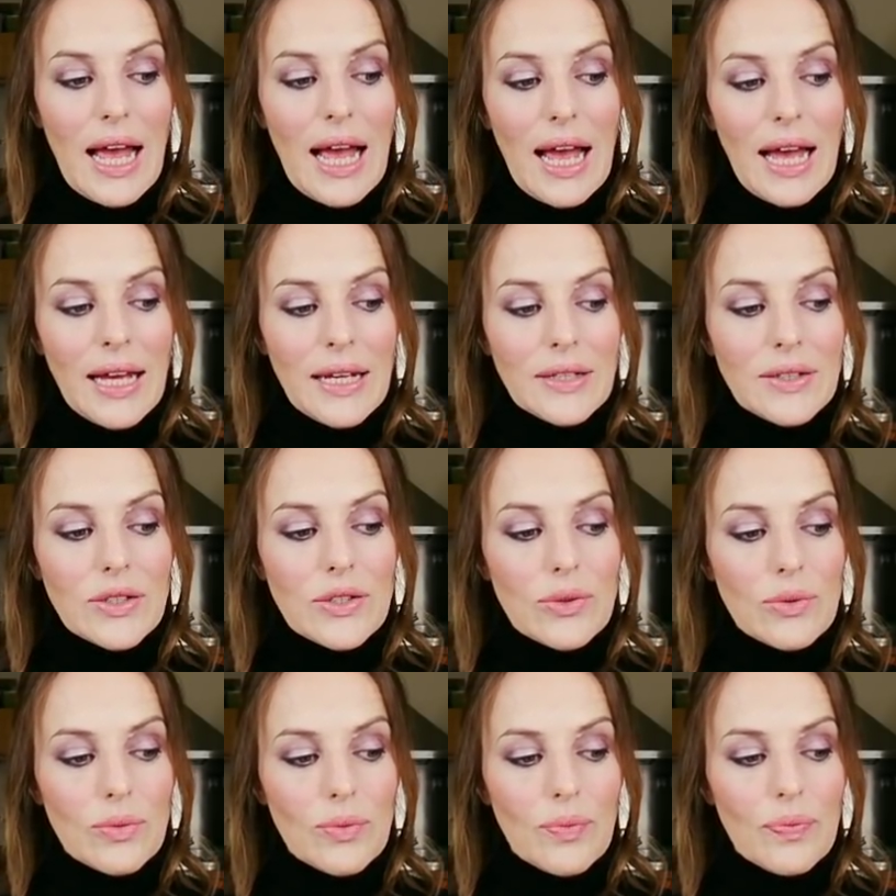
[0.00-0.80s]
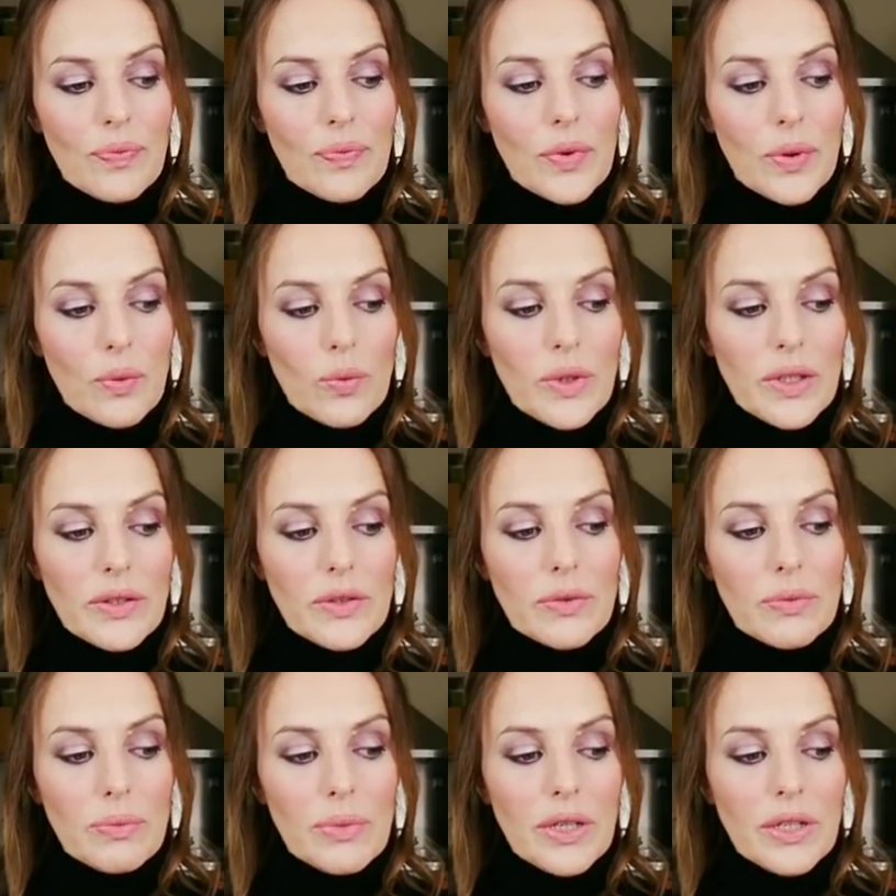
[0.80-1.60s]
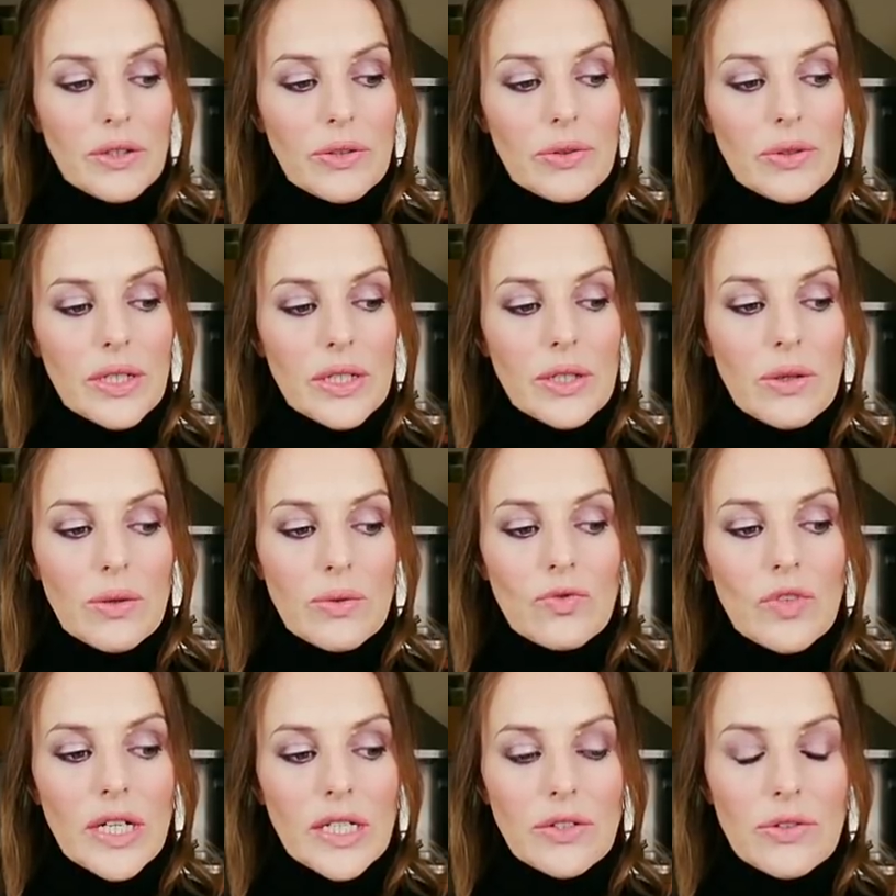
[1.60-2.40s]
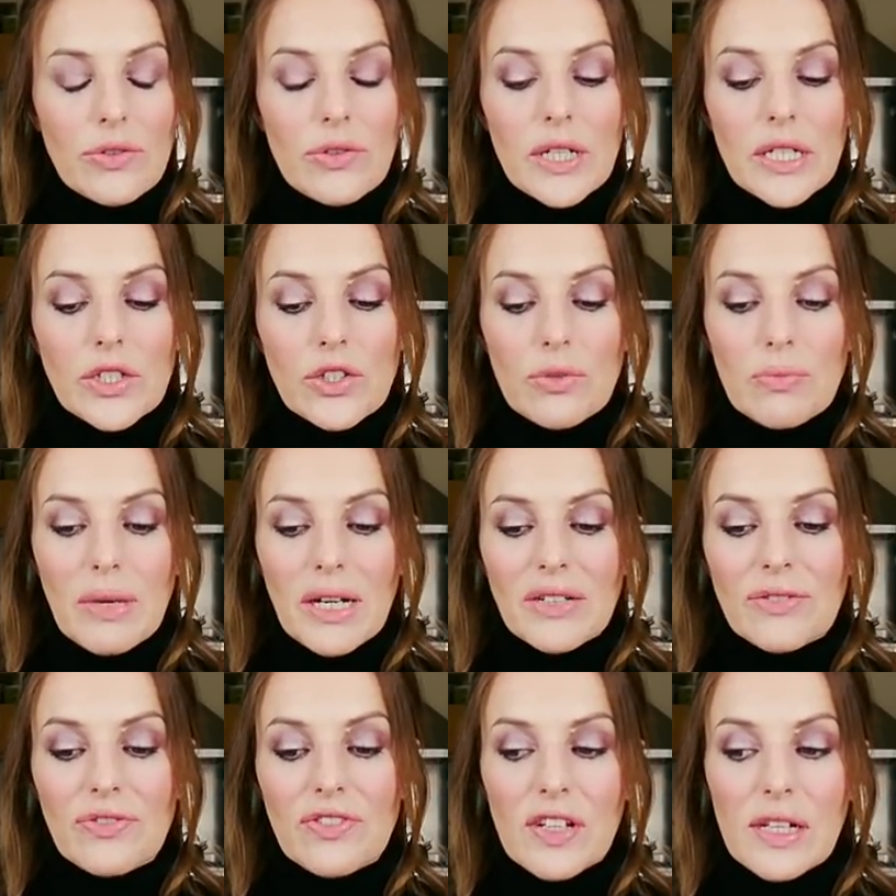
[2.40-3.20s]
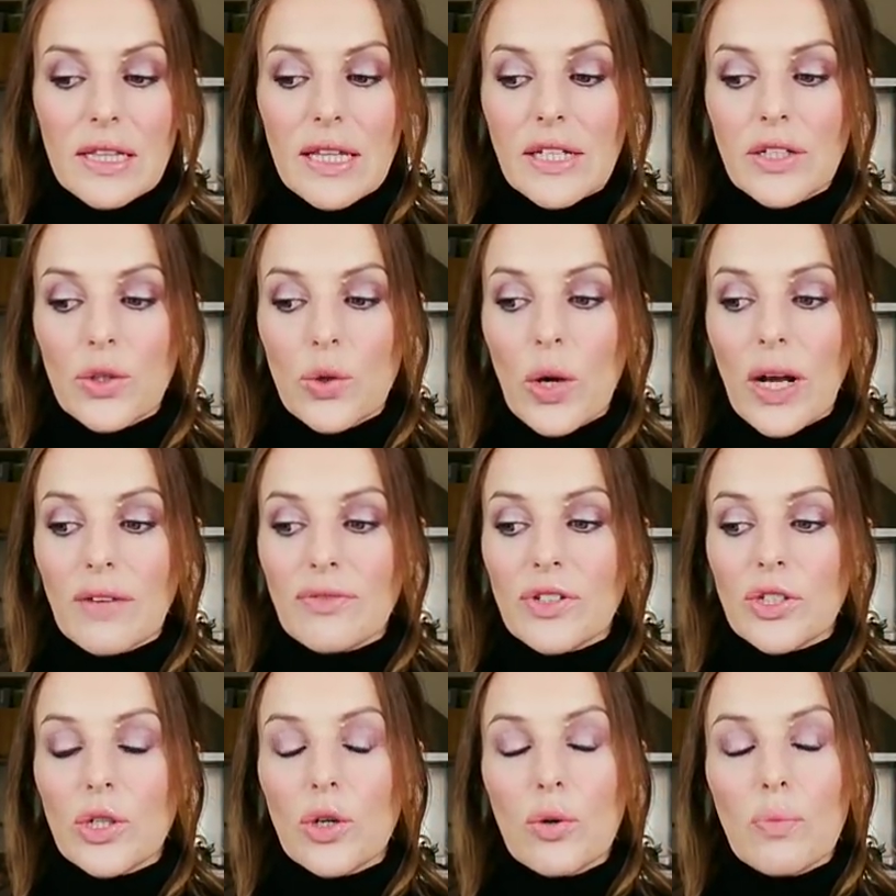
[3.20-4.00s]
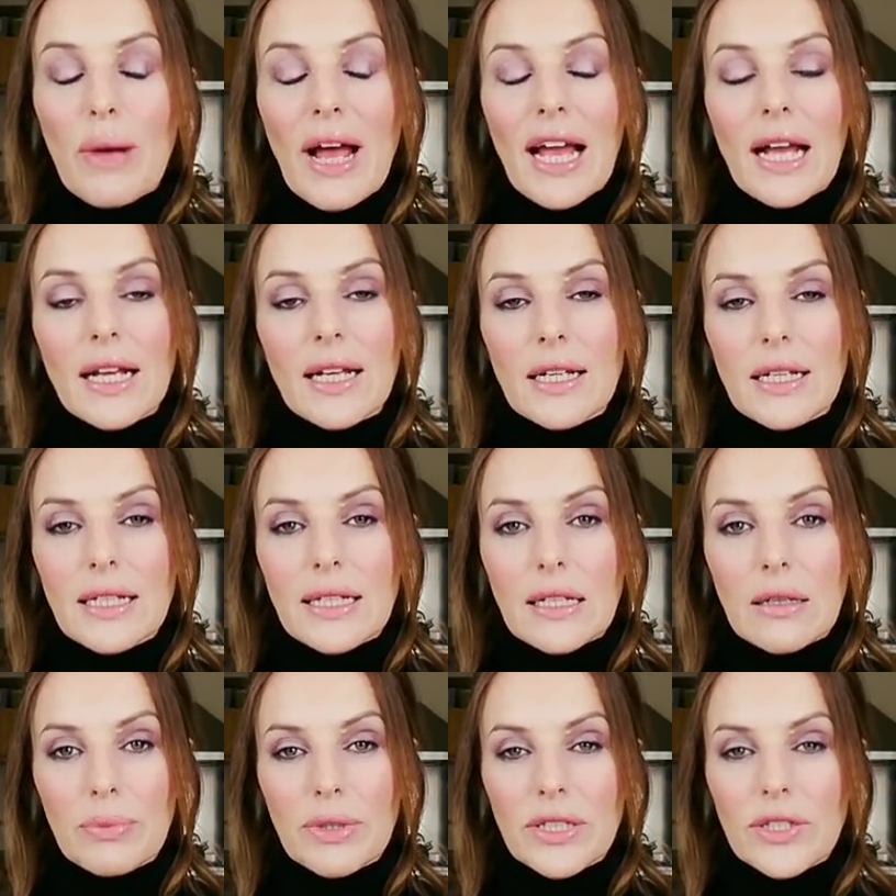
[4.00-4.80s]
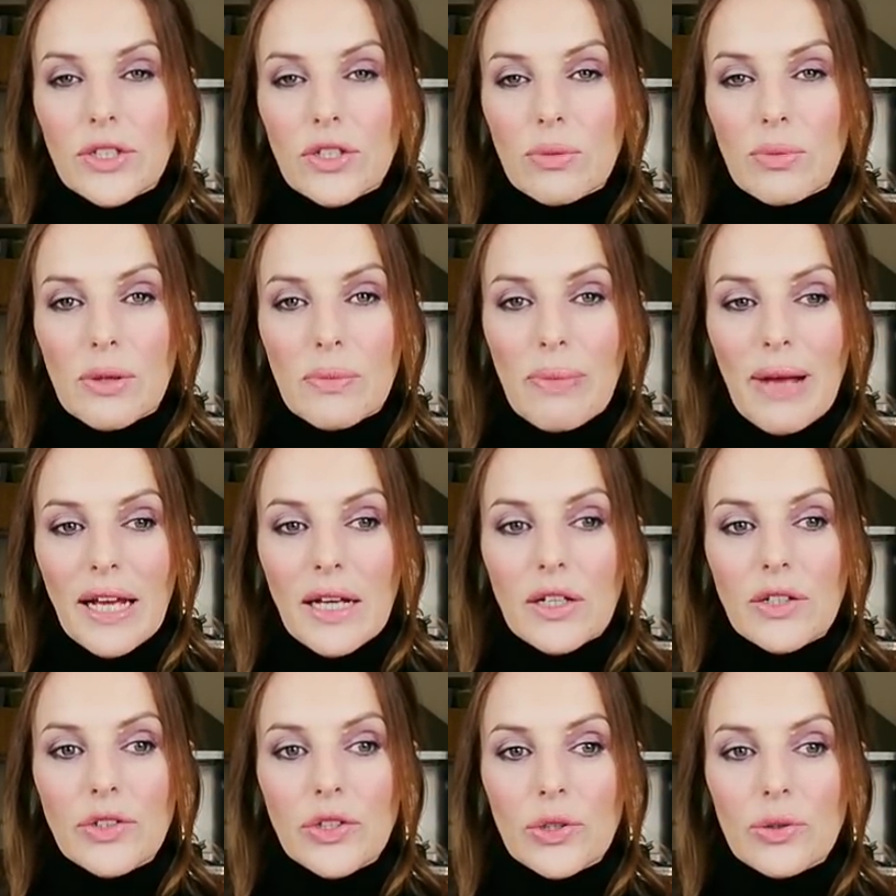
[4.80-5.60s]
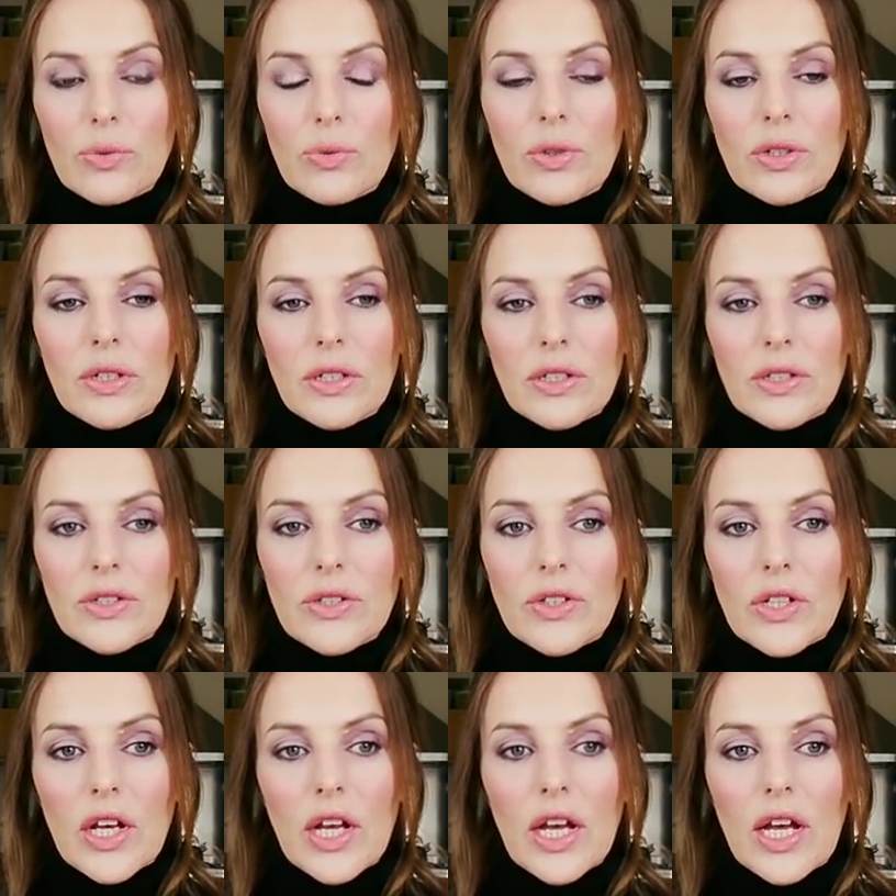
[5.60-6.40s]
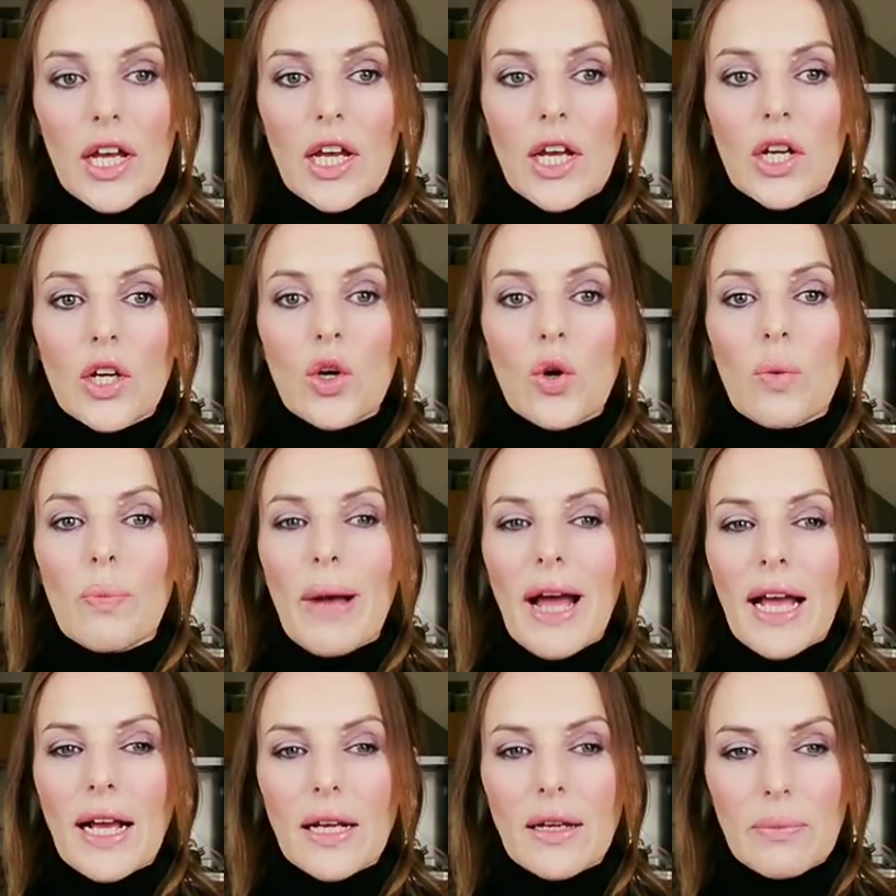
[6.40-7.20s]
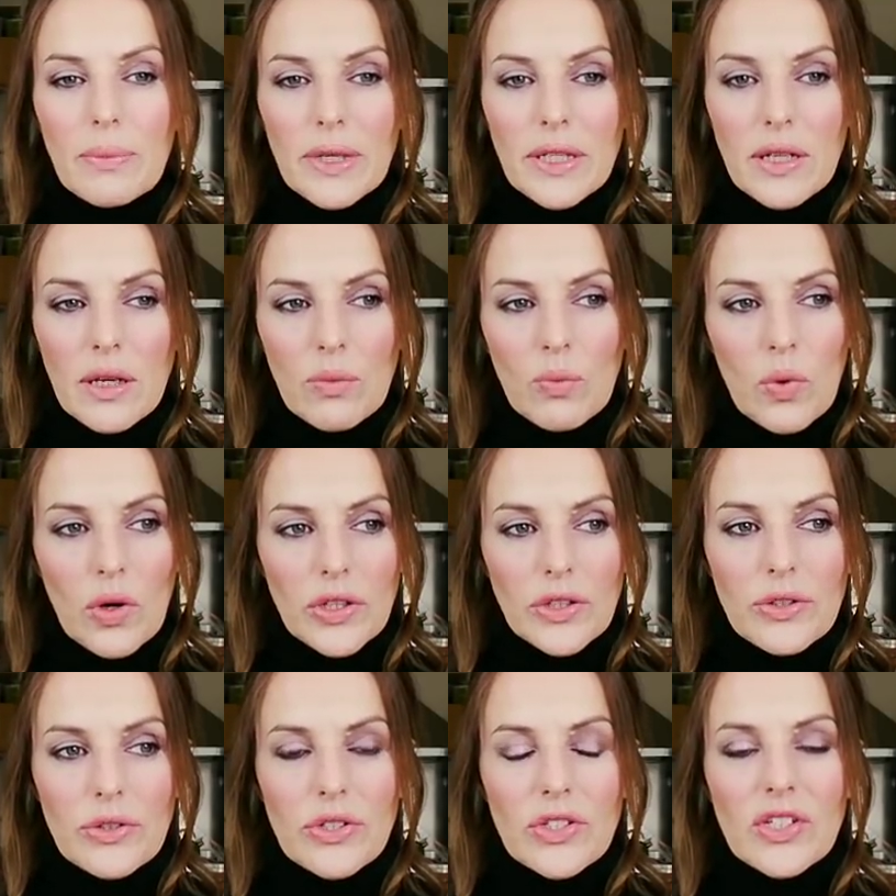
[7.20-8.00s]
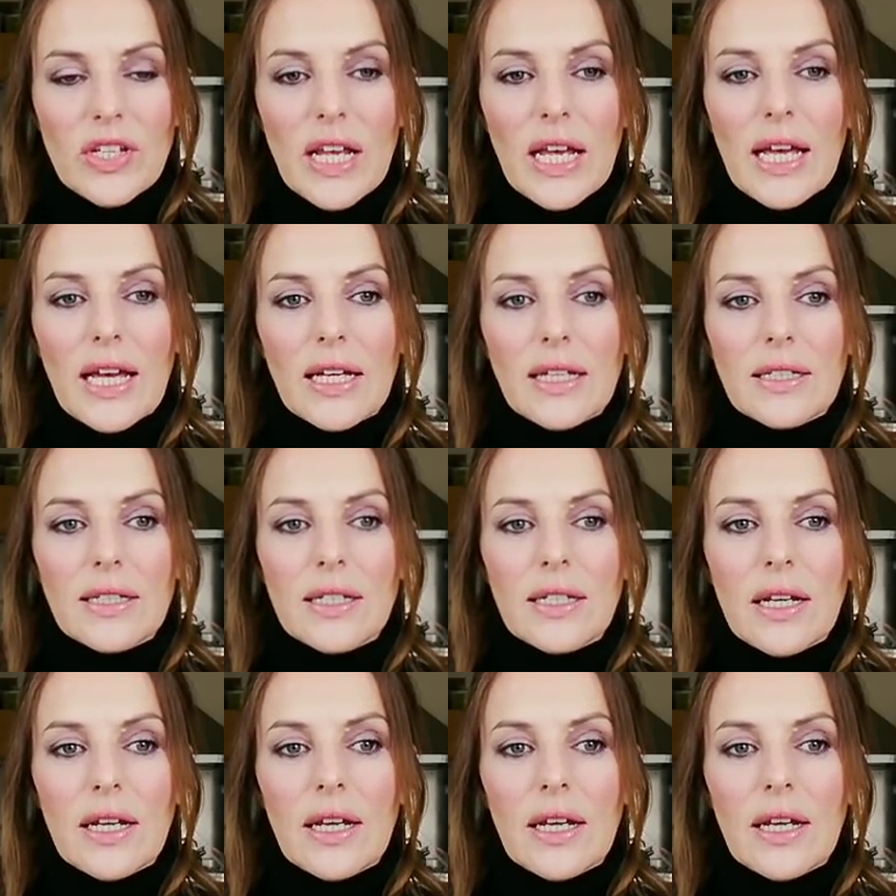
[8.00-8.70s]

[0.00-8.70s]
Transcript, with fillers: And with Mercury going retrograde, you might feel that you have to go back a little bit, double back on your words, go back a bit on what you said.